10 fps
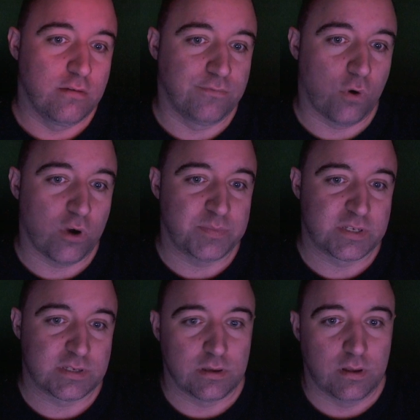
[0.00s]

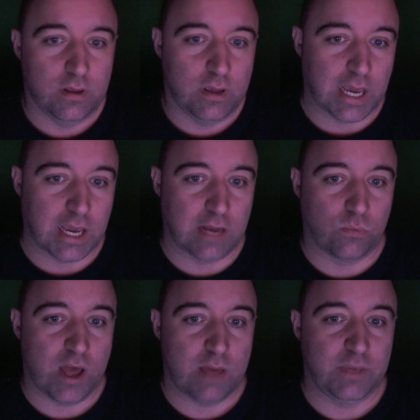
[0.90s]
VoIPs, and
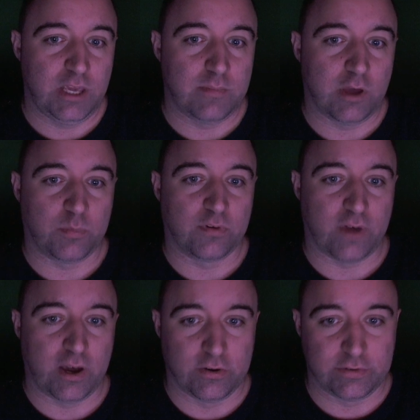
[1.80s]
web email
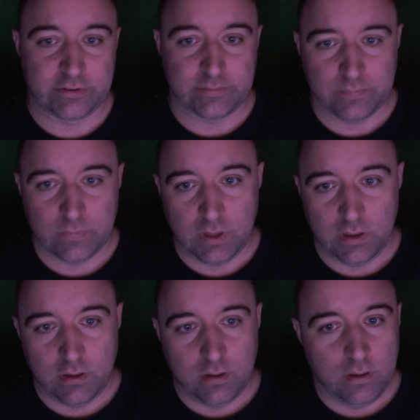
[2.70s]
providers,
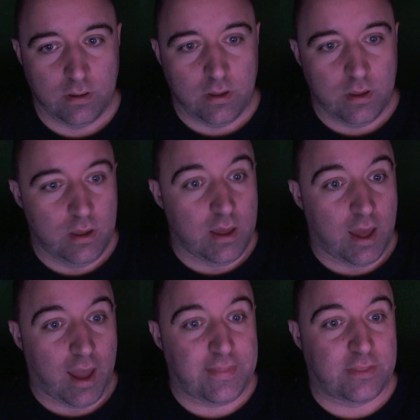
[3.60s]

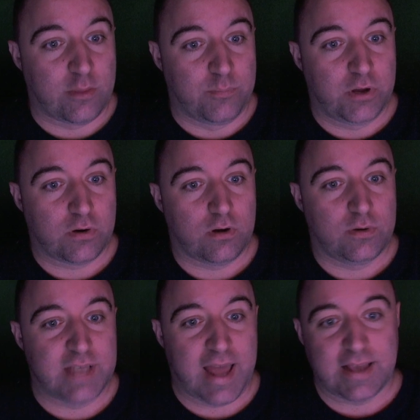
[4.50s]
and that the Bureau
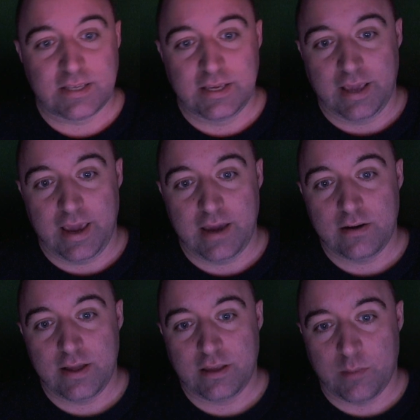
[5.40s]
is asking
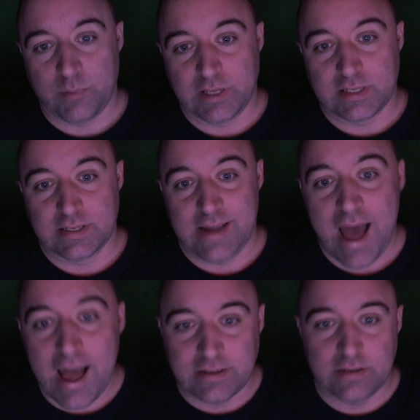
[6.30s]
internet companies
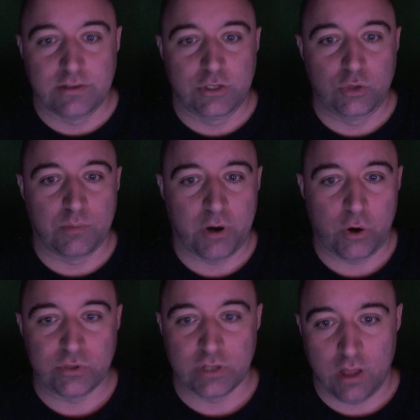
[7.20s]
not to
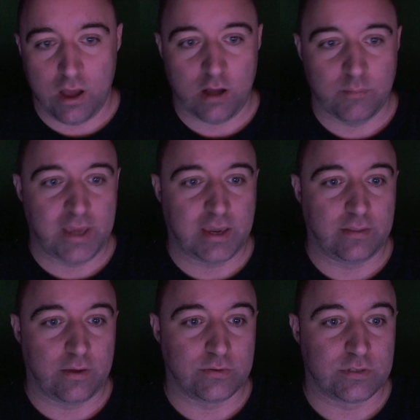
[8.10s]
oppose a law making
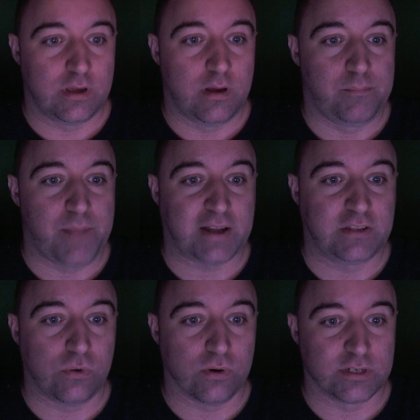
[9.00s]
those
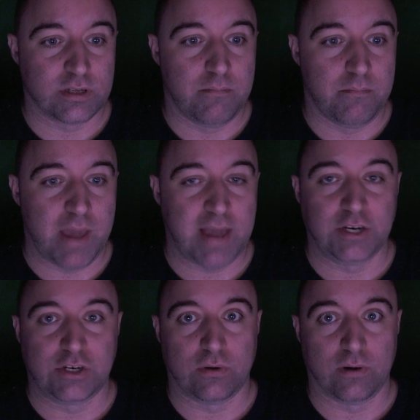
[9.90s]
backdoors
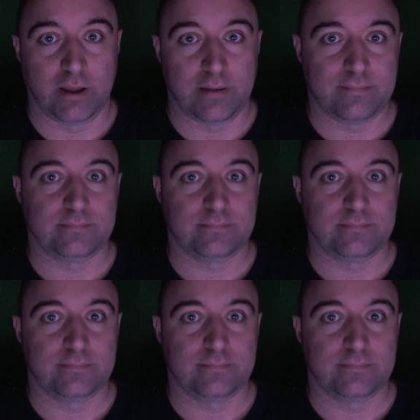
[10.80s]
mandatory.